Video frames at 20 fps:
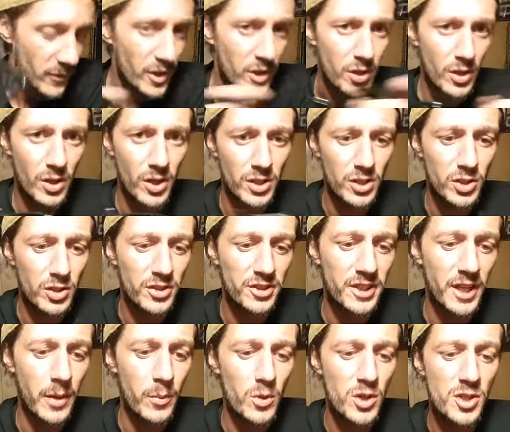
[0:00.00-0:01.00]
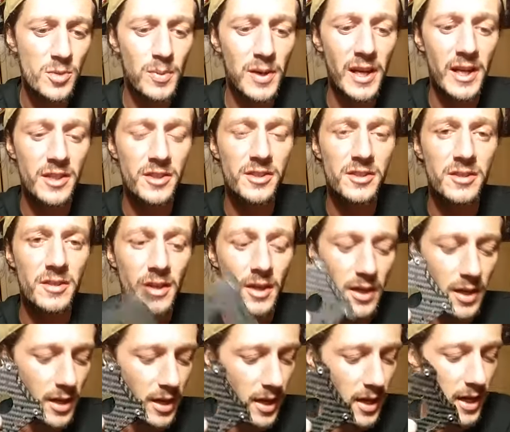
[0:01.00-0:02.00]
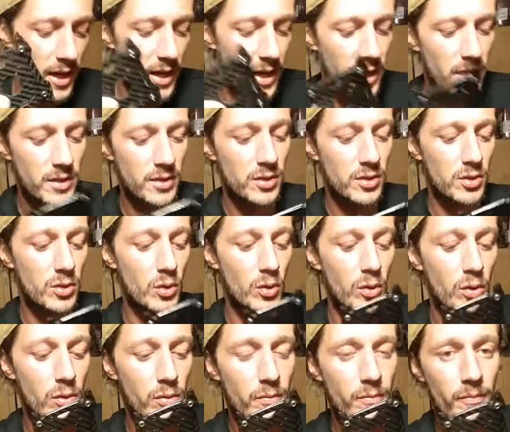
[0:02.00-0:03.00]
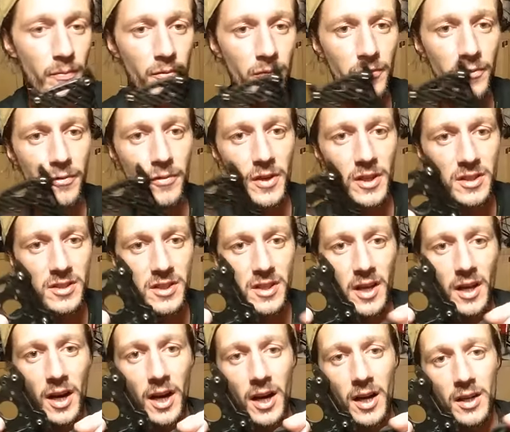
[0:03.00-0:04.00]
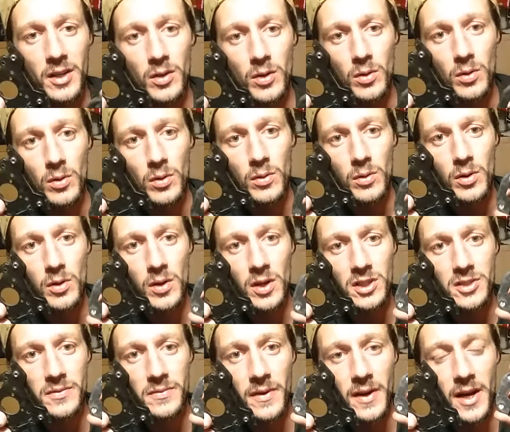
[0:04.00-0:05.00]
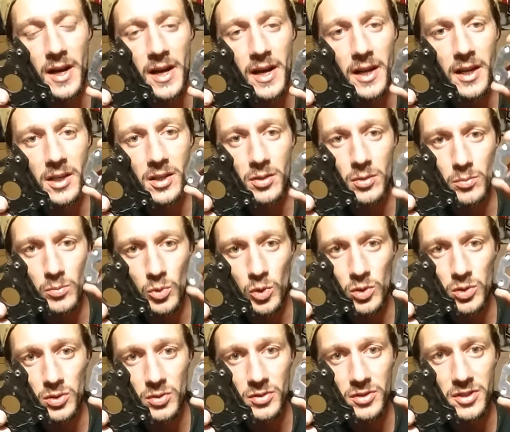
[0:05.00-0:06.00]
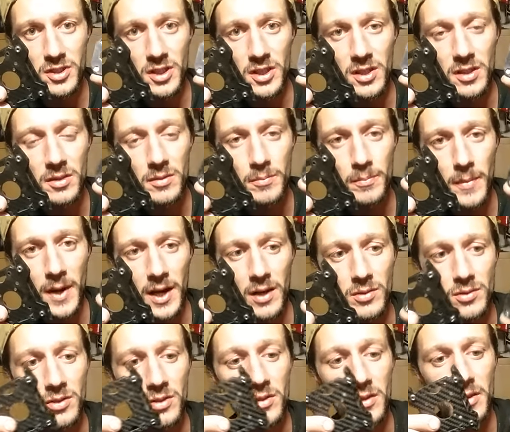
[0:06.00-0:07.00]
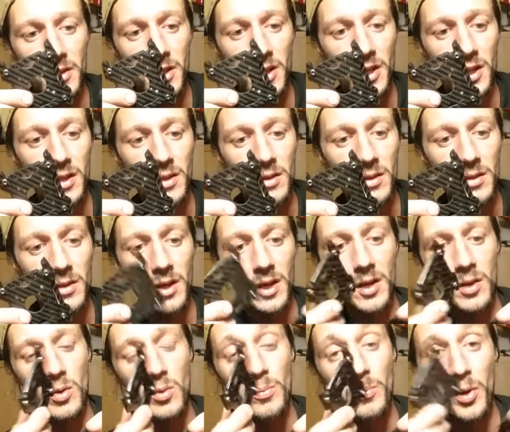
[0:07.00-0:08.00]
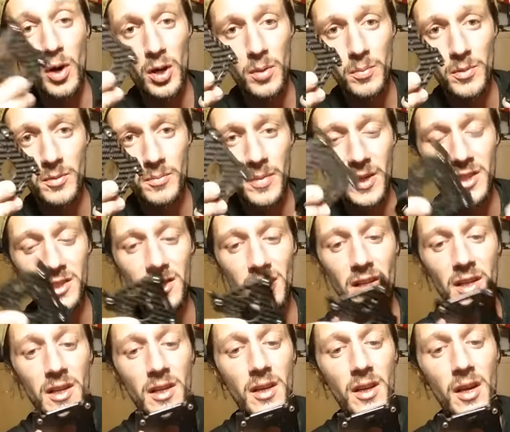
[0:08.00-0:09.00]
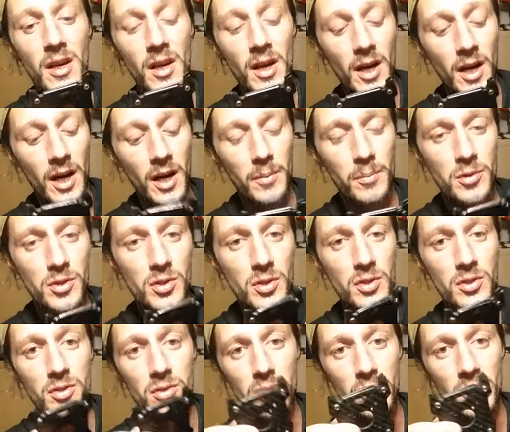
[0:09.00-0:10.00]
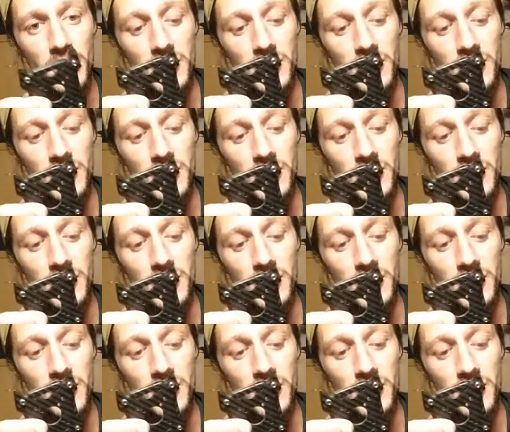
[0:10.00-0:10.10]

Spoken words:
You got your sandwich plates and your your crossfire and your Mortal T mount thingy, compartment basically, produced through